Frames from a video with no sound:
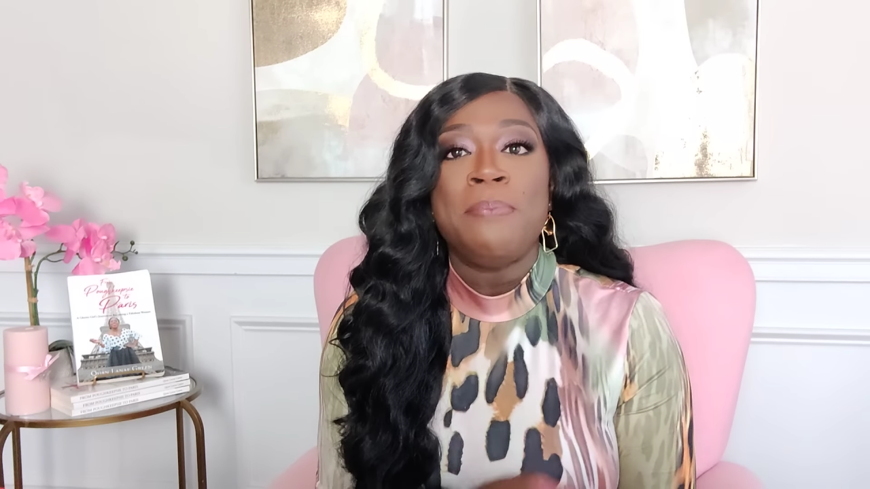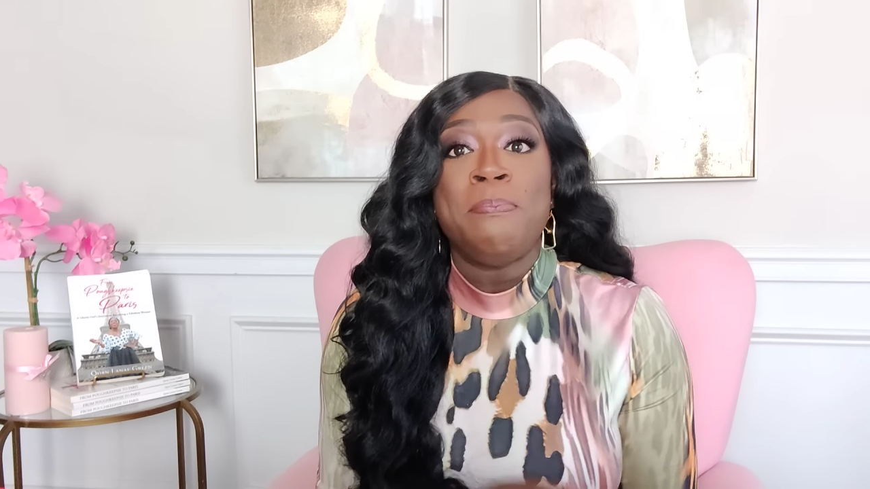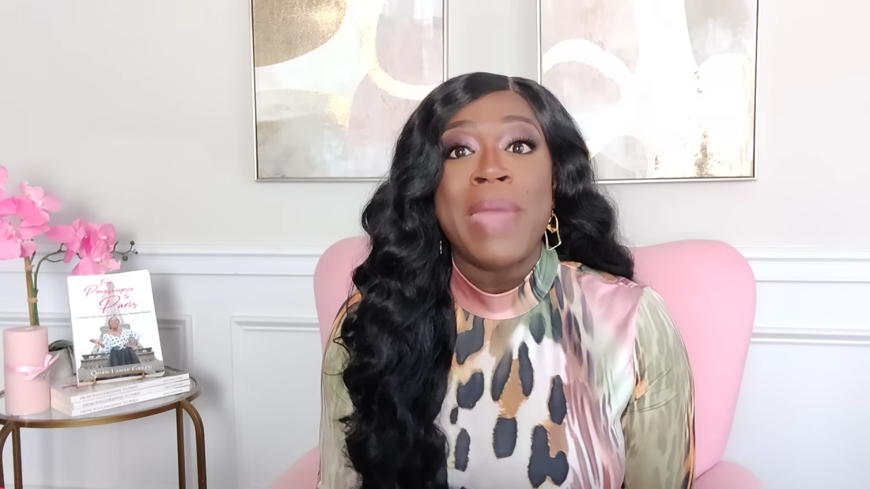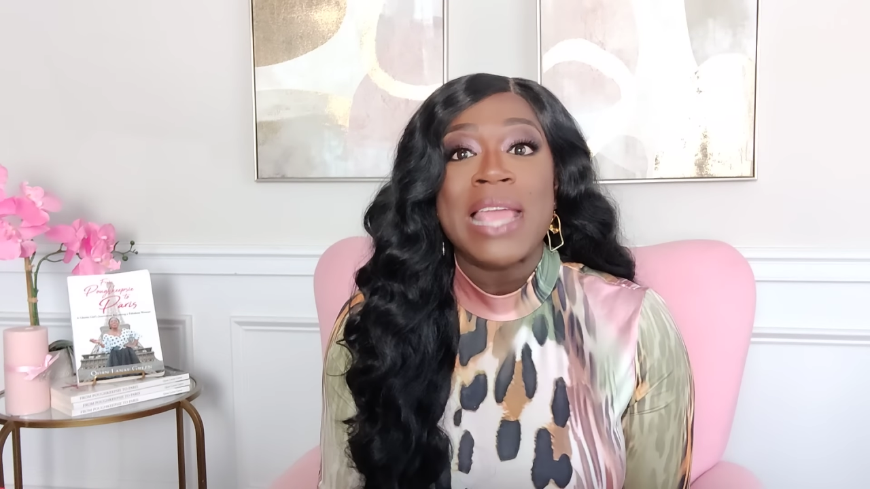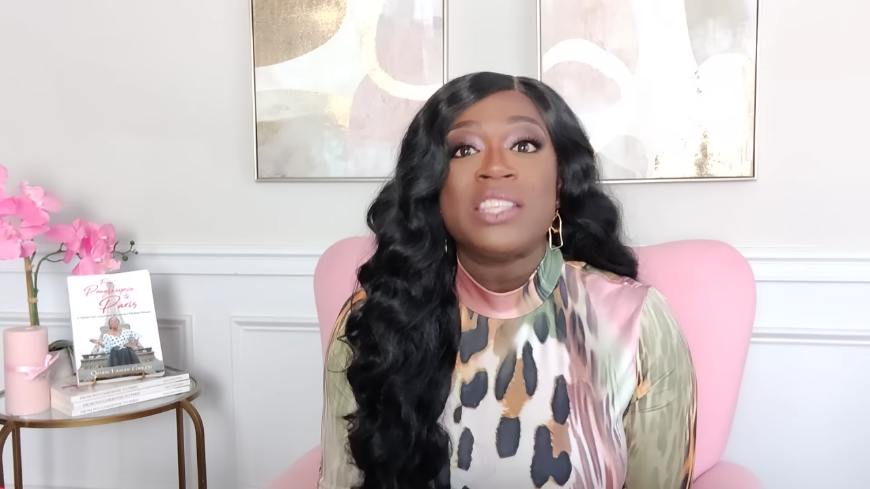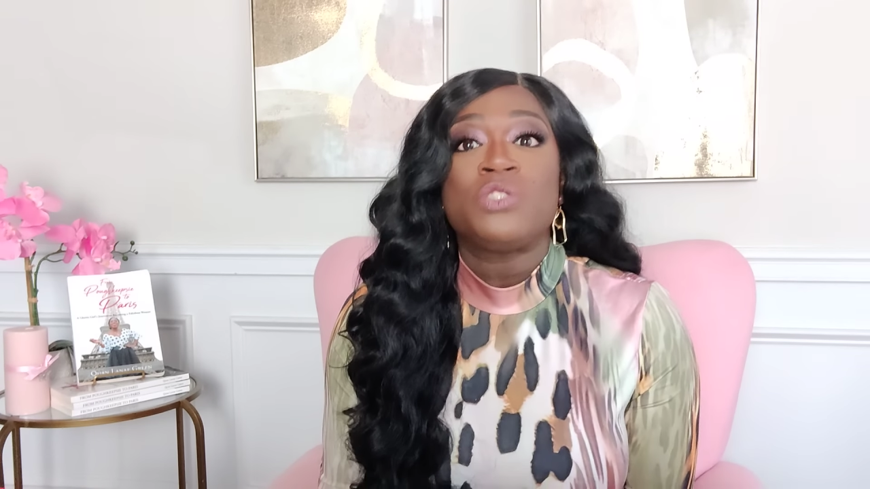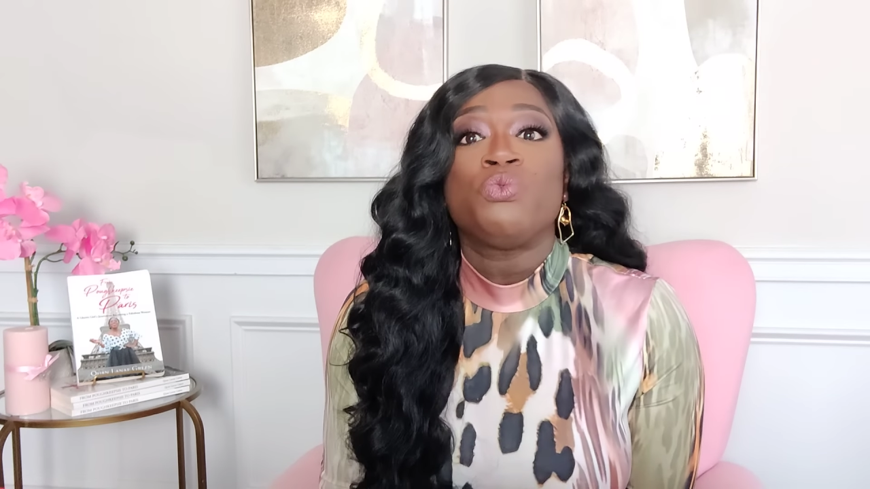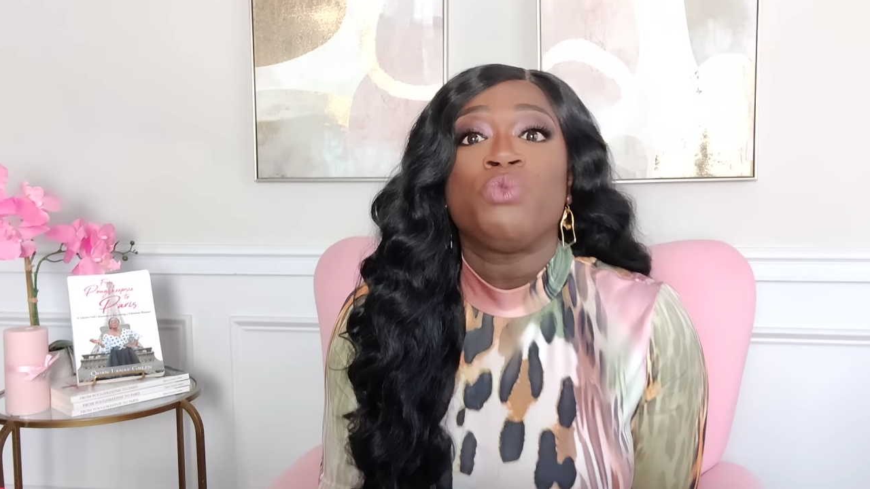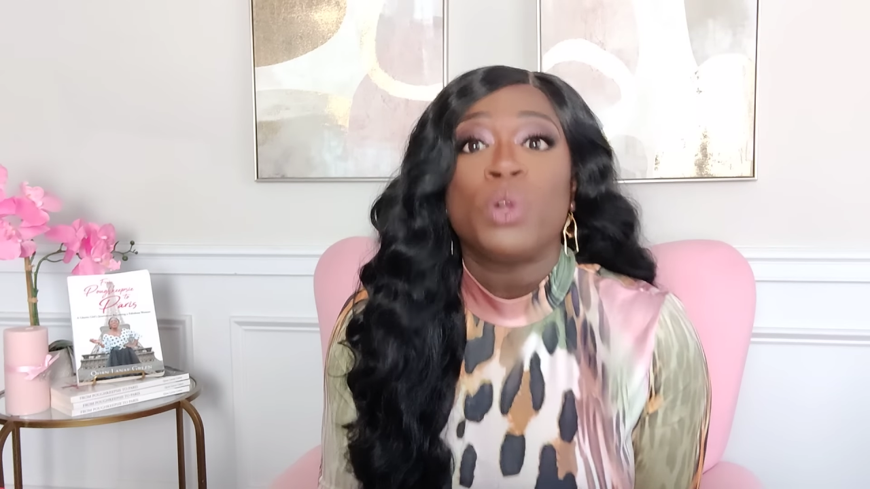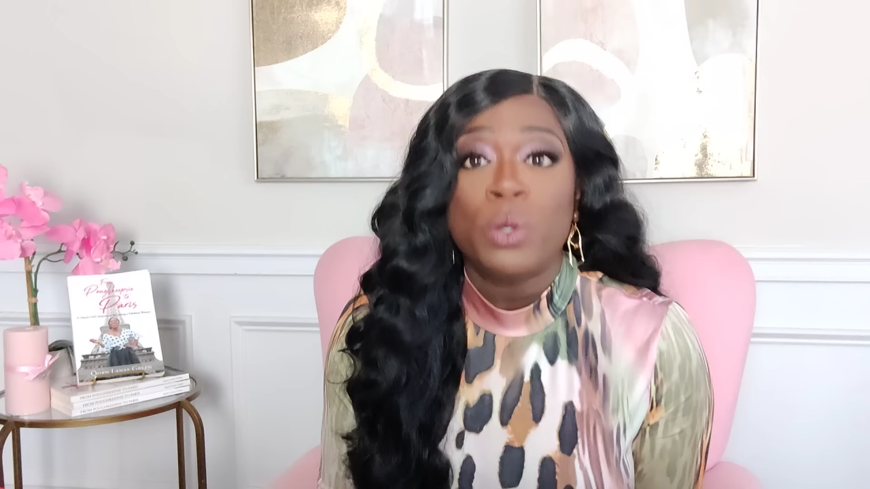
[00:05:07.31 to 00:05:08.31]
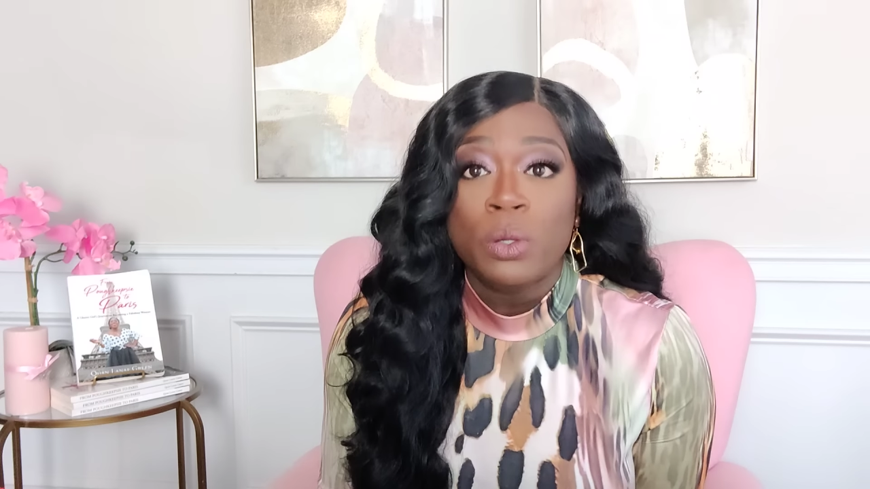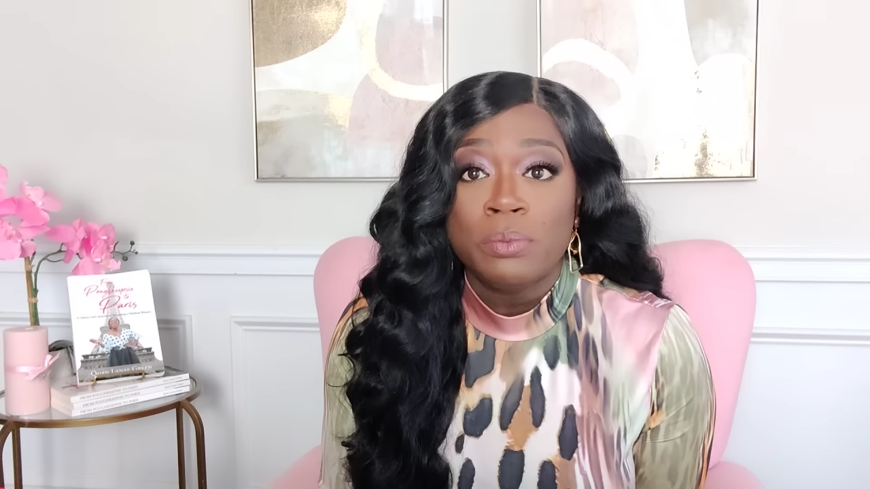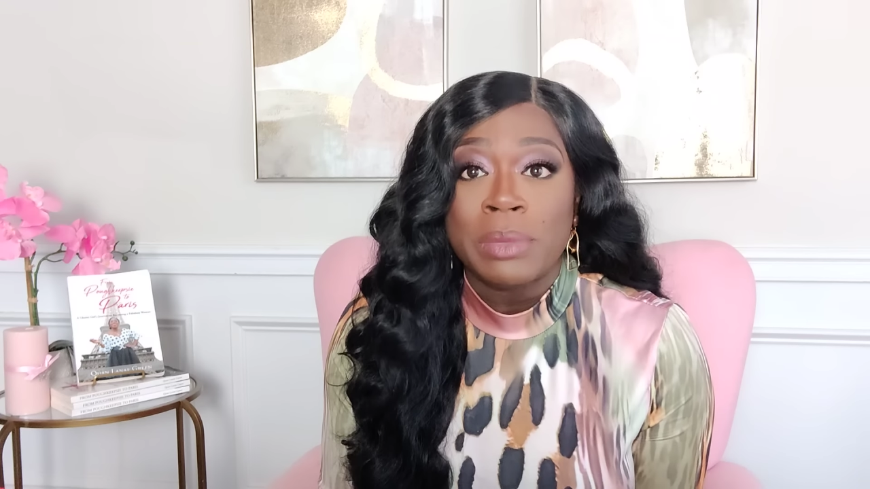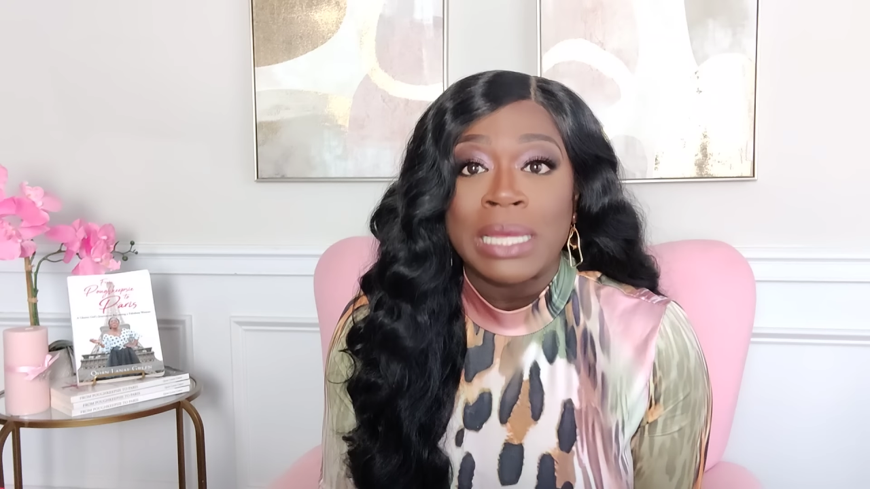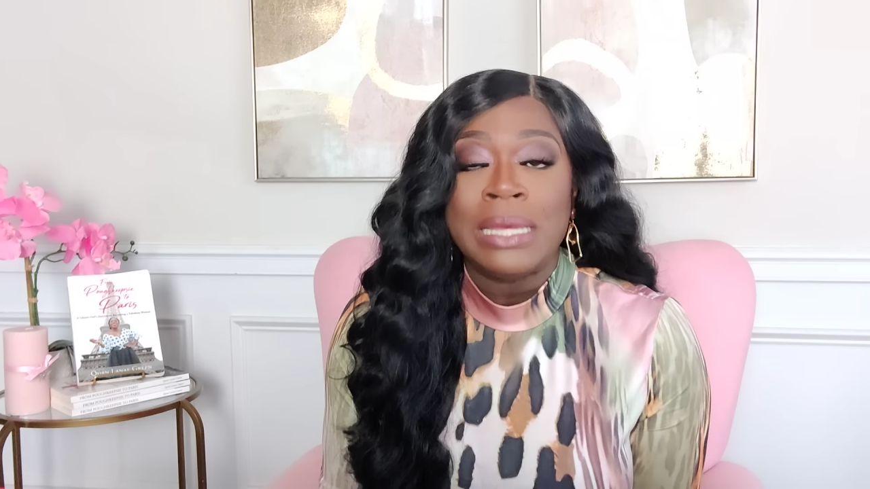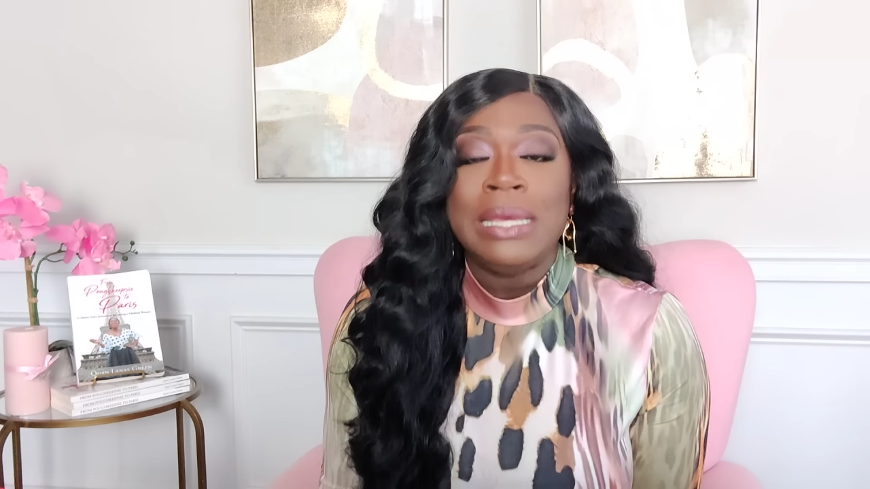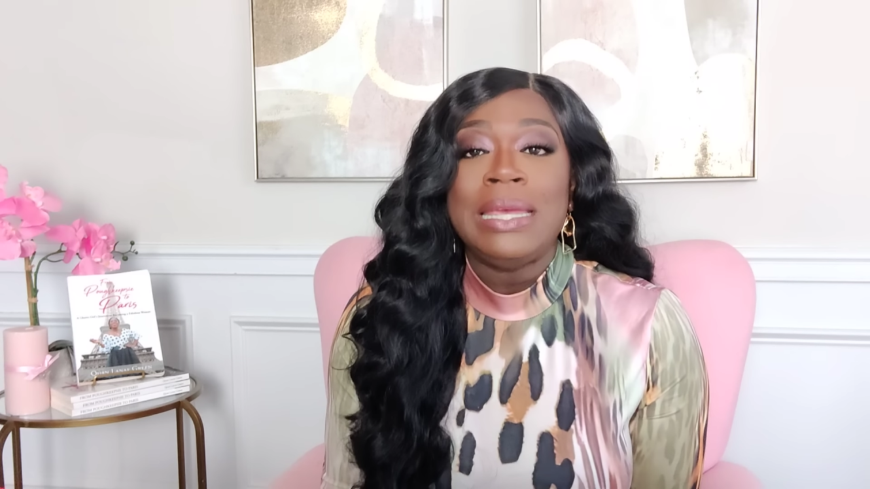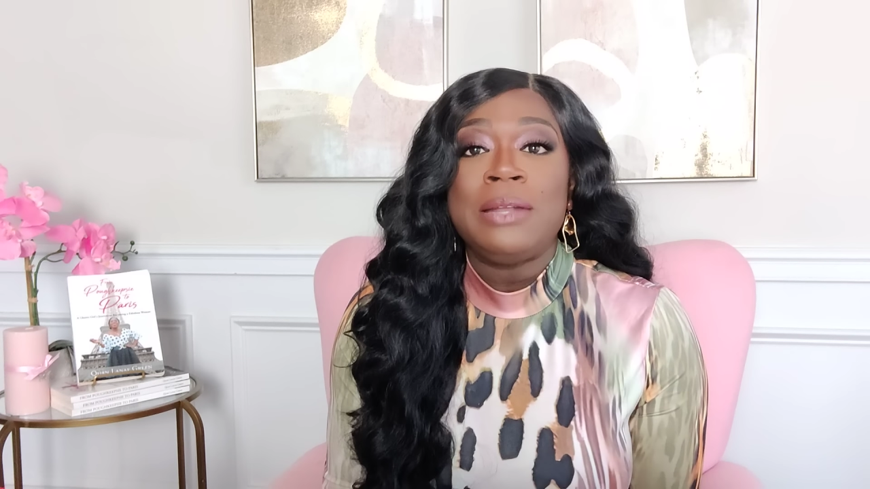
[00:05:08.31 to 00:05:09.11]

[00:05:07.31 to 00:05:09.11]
it makes room.